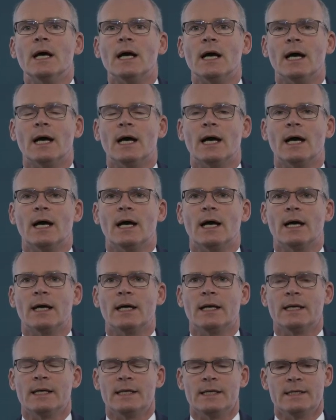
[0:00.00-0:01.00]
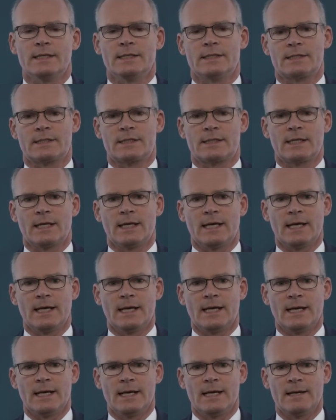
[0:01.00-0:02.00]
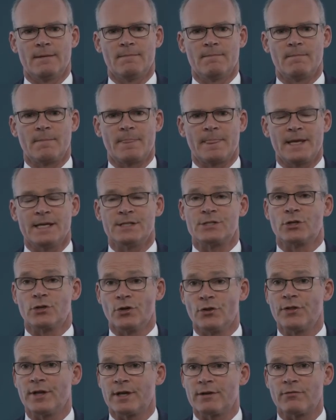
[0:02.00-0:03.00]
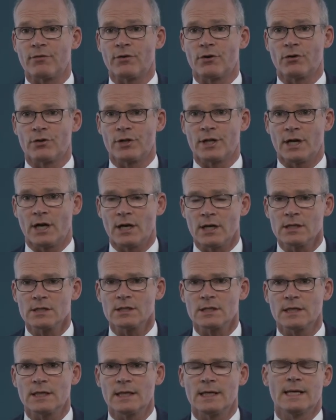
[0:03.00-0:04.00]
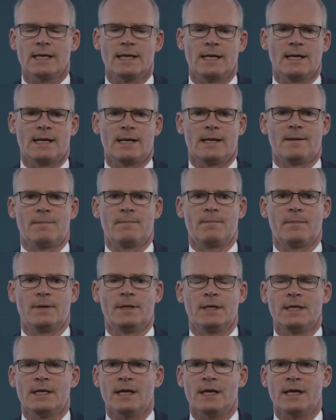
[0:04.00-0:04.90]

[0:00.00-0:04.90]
uh, is, um, is a good thing for Northern Ireland um,